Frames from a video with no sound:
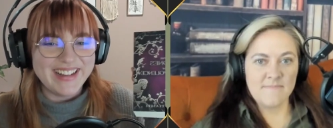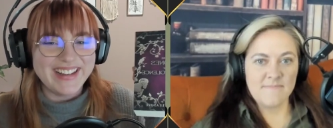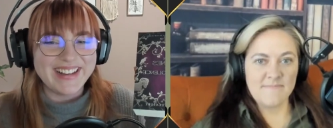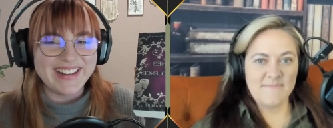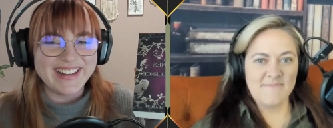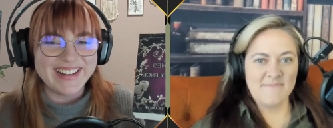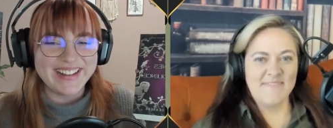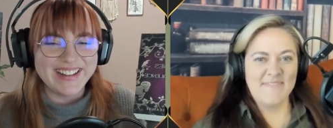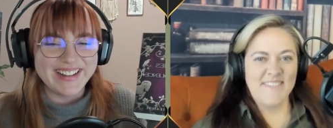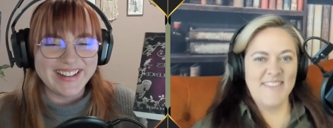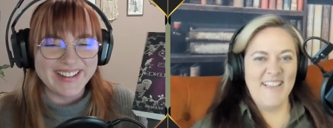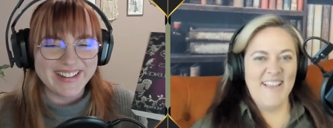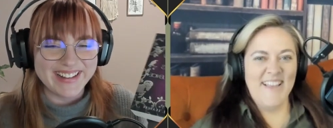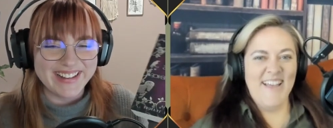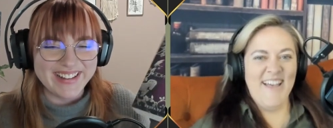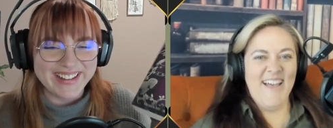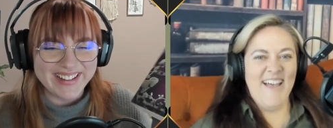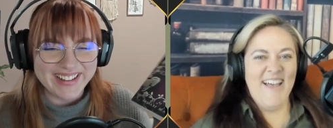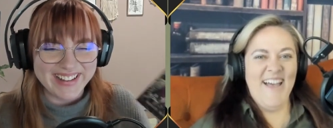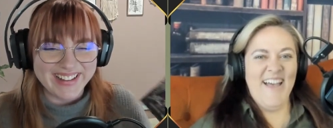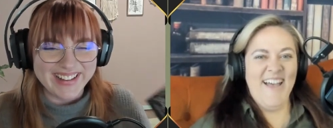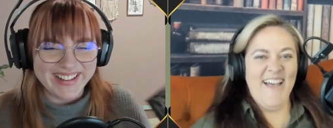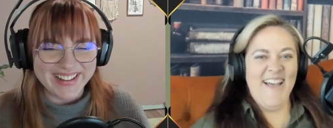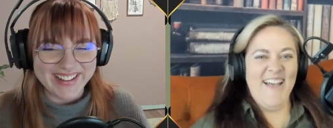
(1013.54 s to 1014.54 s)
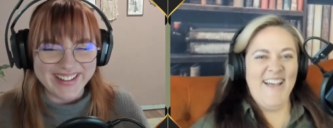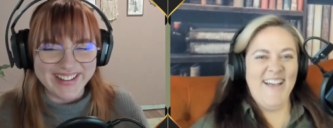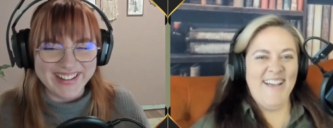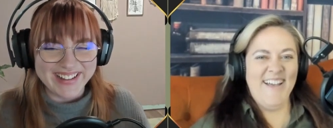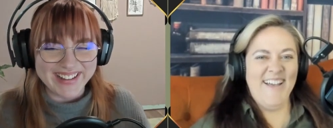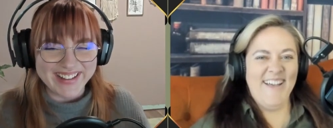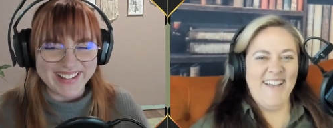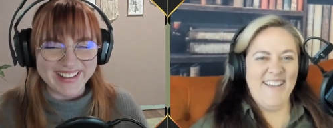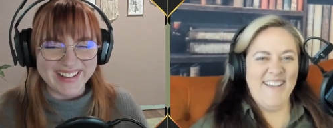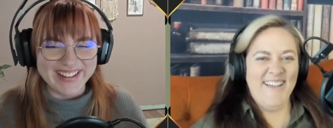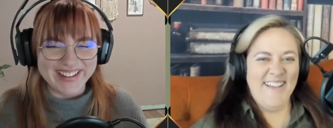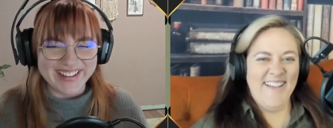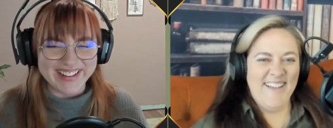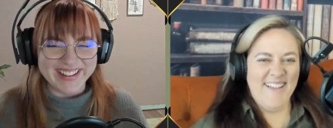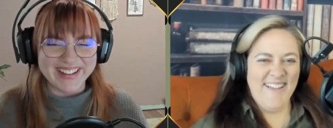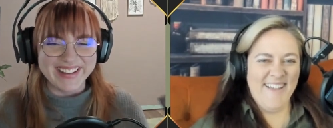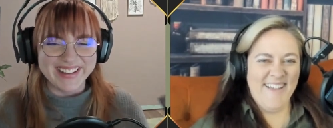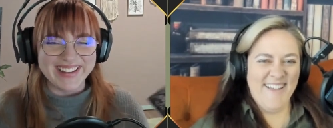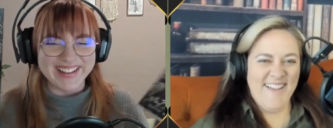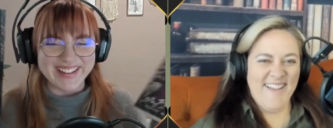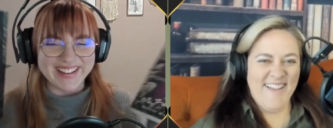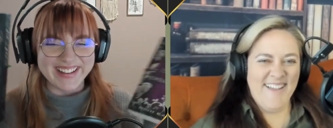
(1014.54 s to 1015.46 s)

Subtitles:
No one is speaking in this clip.